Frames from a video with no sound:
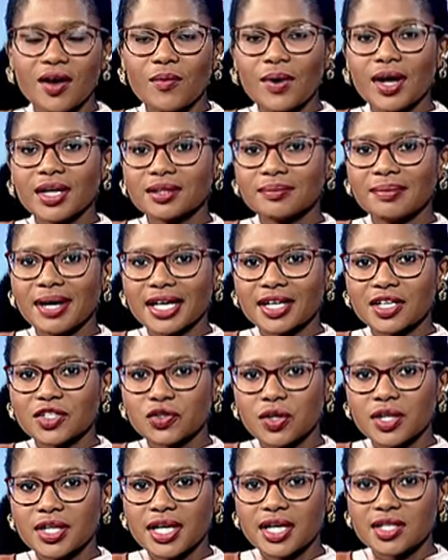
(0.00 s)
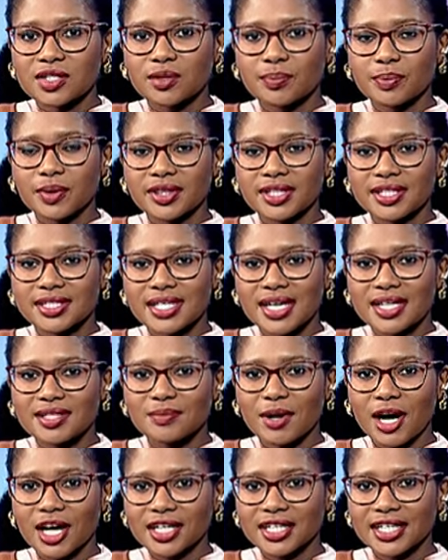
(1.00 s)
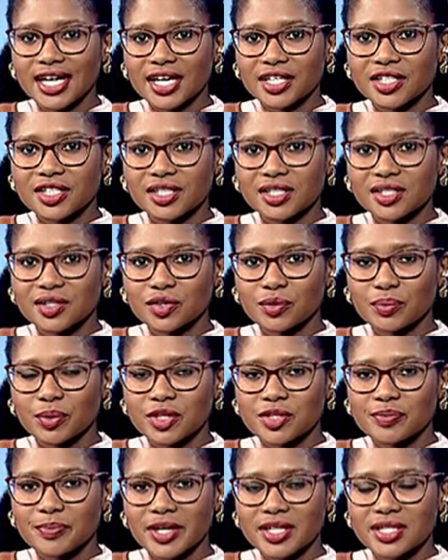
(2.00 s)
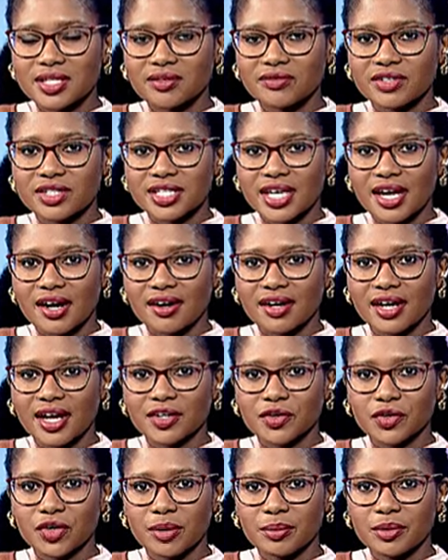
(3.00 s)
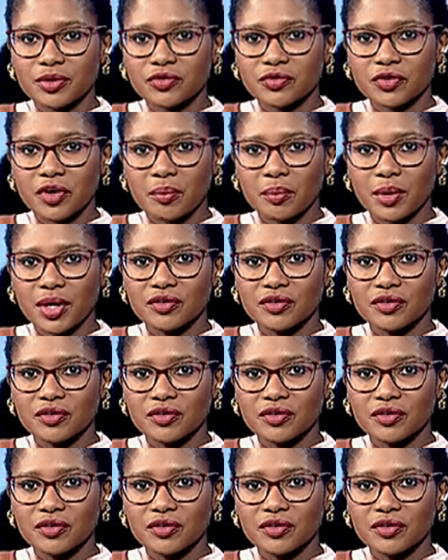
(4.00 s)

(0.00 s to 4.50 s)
Welcome back and joining us to put the day's market action into perspective is Caroline Cremen from